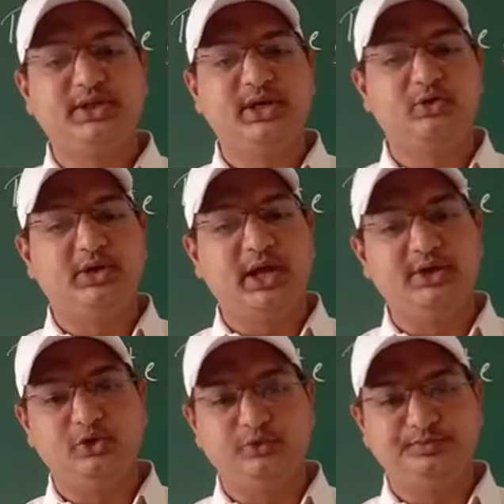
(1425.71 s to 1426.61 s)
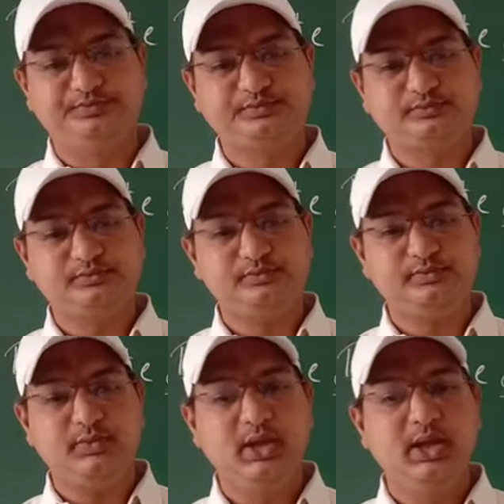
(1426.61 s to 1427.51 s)
Ontario.
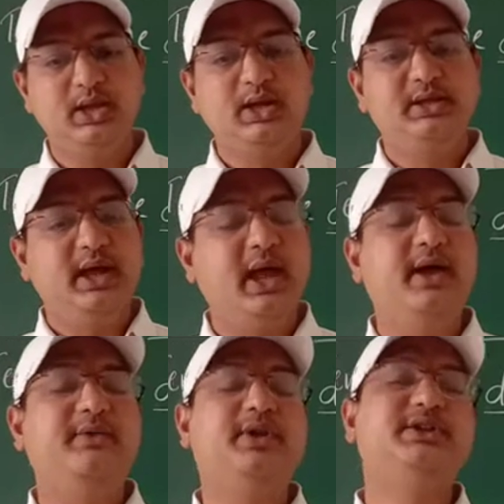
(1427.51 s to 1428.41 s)
The average